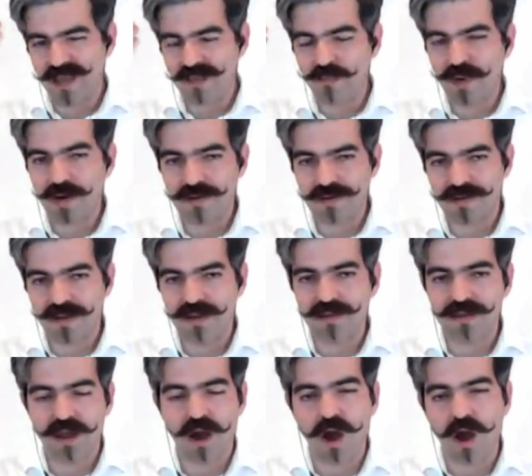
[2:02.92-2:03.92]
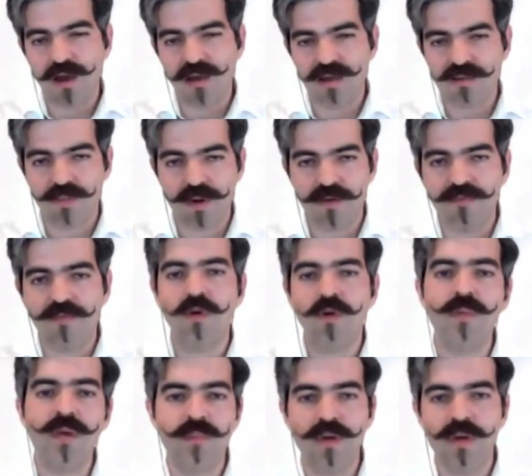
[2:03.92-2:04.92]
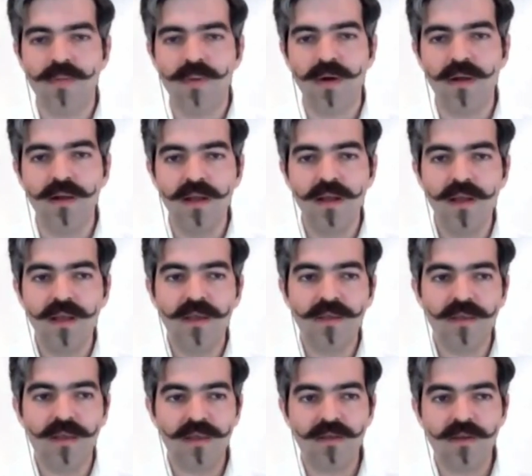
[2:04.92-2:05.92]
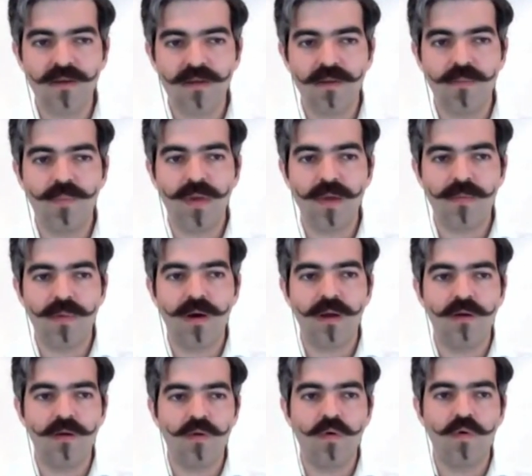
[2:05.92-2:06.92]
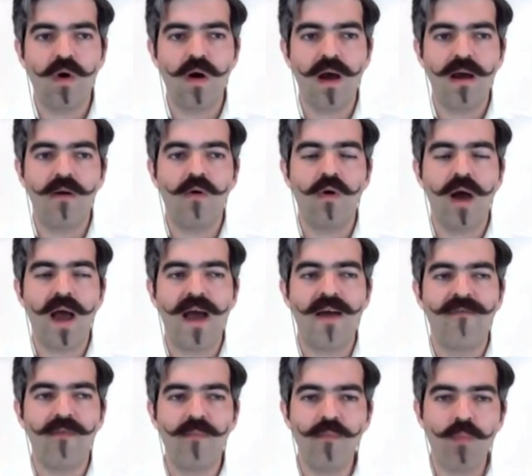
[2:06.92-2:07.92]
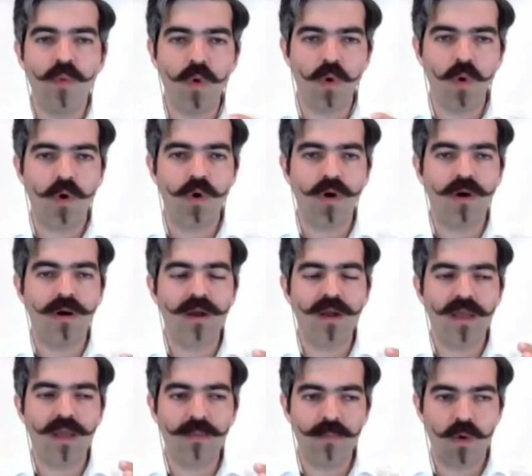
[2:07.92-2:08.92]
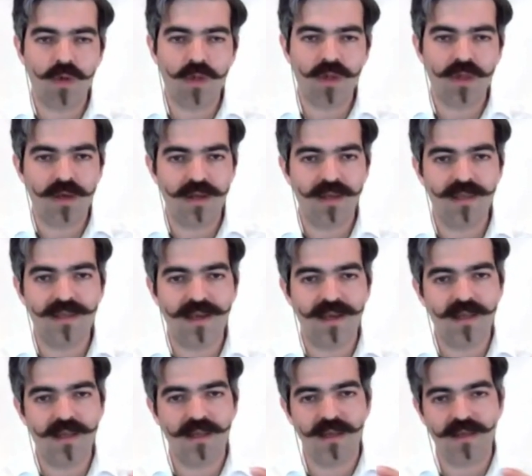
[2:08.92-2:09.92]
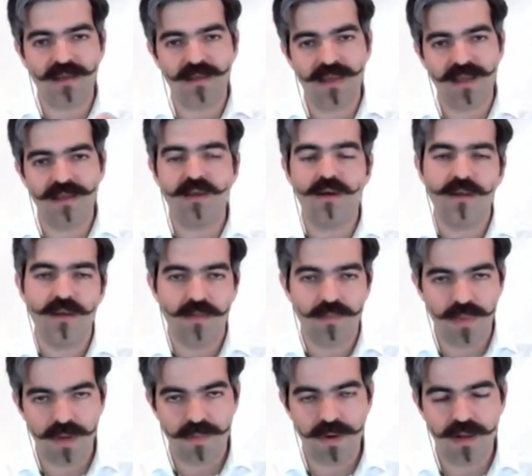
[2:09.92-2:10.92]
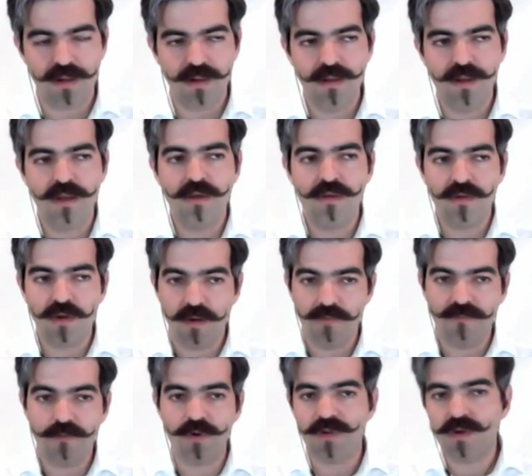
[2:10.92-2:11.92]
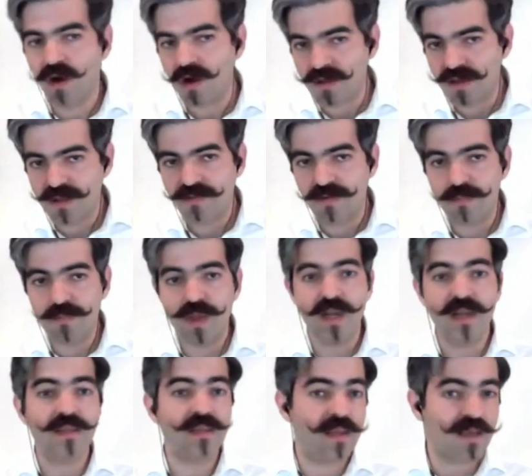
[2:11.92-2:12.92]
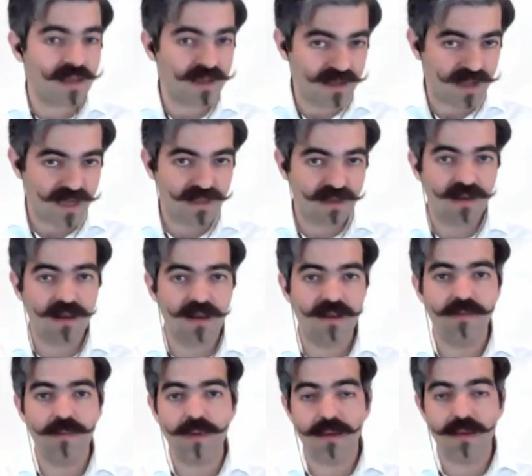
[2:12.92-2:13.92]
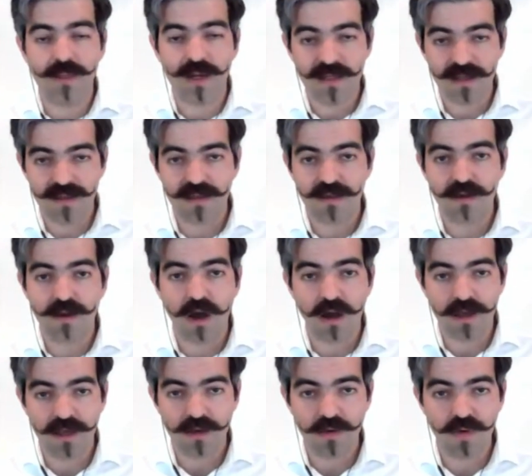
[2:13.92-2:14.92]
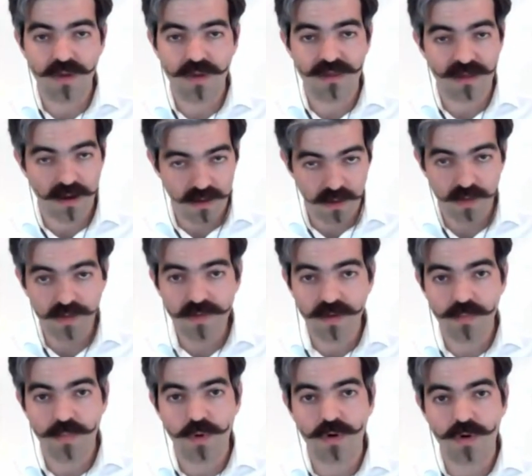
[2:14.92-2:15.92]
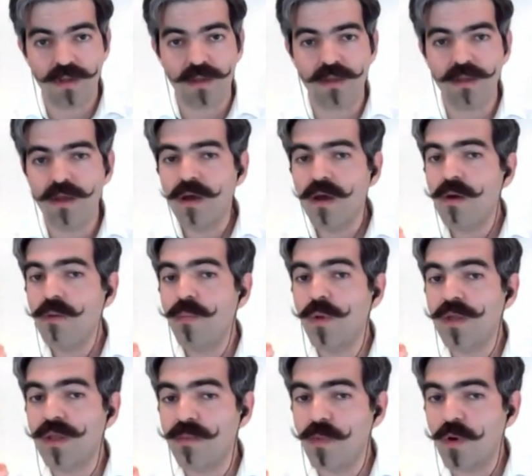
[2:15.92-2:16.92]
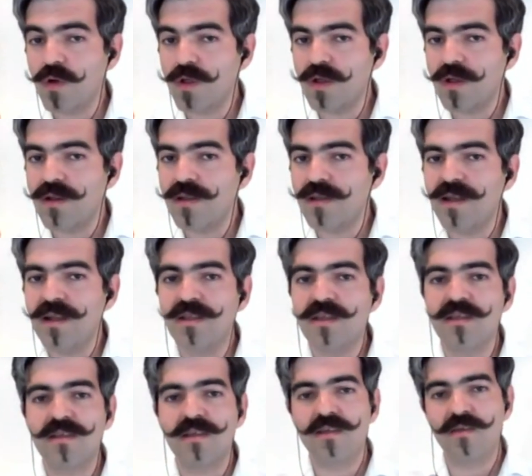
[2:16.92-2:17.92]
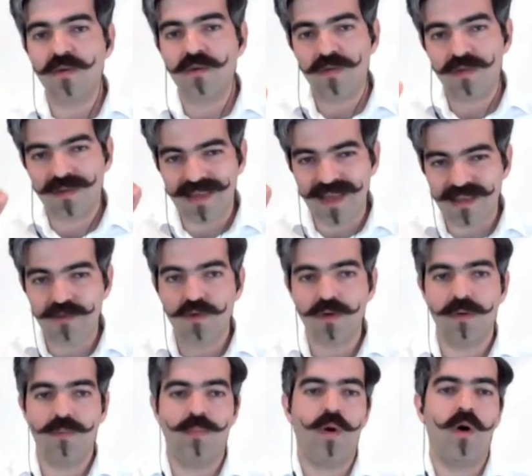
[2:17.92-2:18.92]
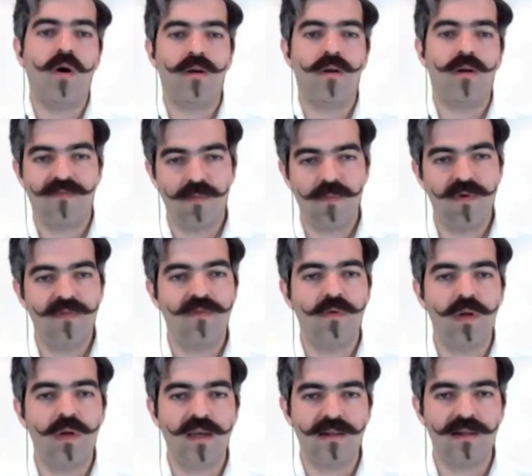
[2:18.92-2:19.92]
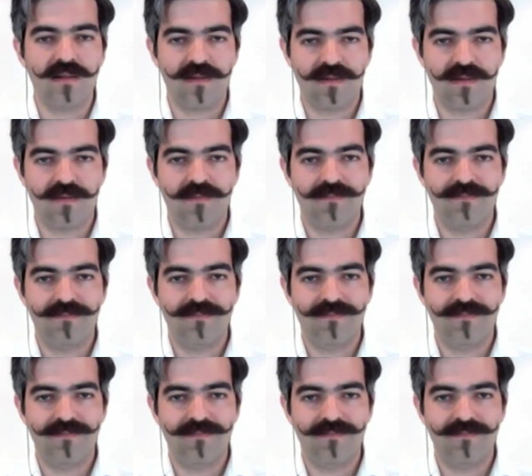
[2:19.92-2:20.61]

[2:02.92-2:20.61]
10%, the highest performing people, these are the people who have more emotional intelligence than the other people. So of course, cognitive abilities and technical abilities and IQ is also important, but emotional intelligence is going to set you apart from everyone else.